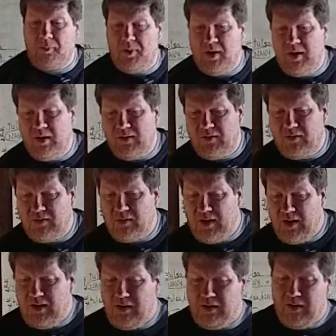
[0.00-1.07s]
Penn
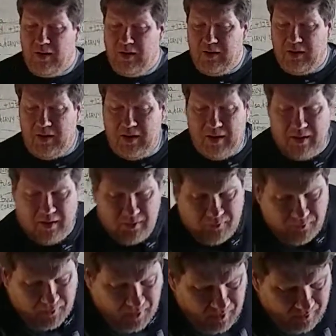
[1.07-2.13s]
State. Lay
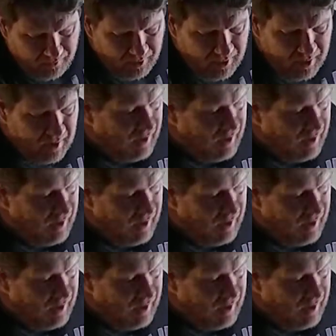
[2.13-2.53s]
the five and a